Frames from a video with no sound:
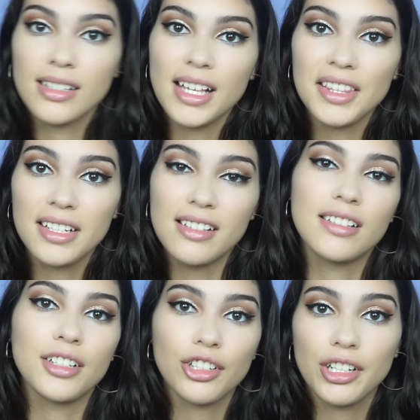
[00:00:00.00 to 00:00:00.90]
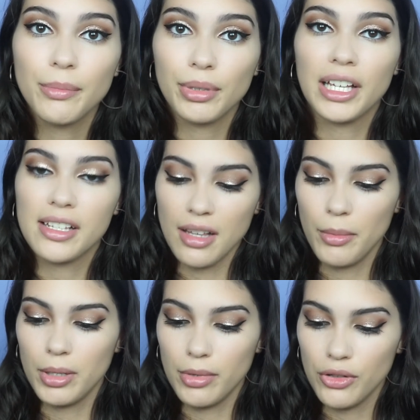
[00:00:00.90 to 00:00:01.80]
To set the concealer in place, I'm
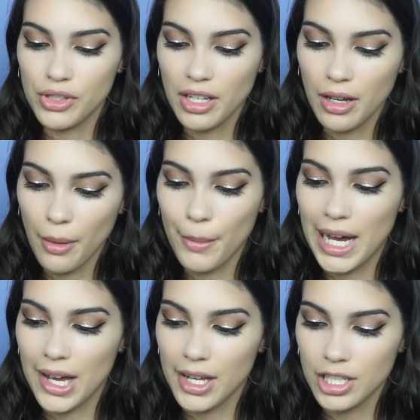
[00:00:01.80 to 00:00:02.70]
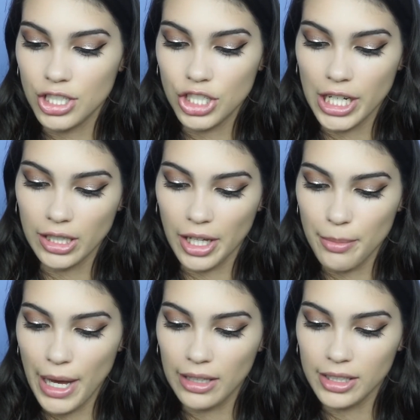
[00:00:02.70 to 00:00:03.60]
going to be using my Shade and
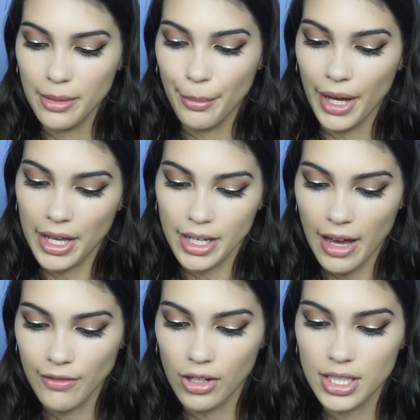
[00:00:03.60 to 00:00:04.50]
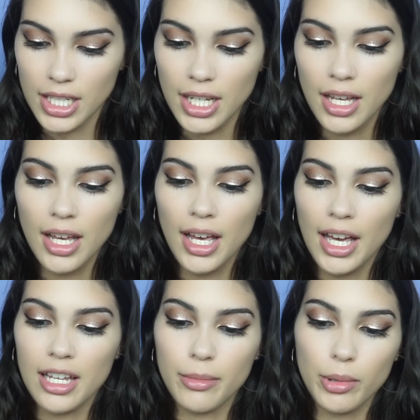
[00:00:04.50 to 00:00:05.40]
Light palette by Kat Von D.
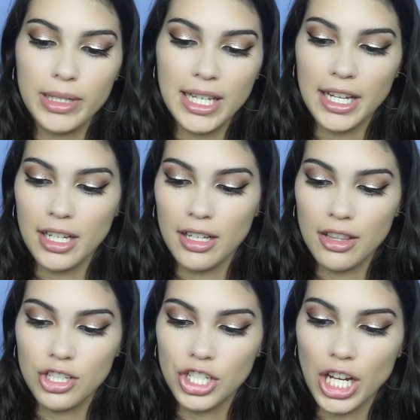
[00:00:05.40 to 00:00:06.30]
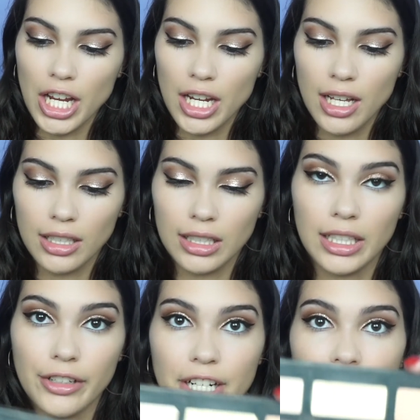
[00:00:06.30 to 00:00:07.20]
And I'm going to be taking the shade
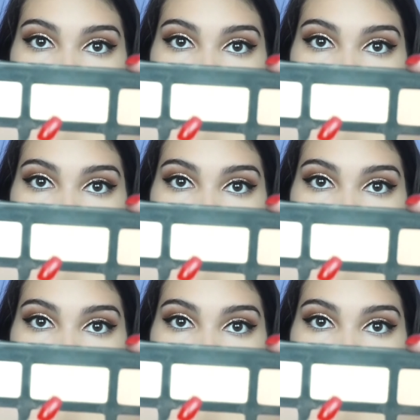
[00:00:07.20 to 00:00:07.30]
Lyric,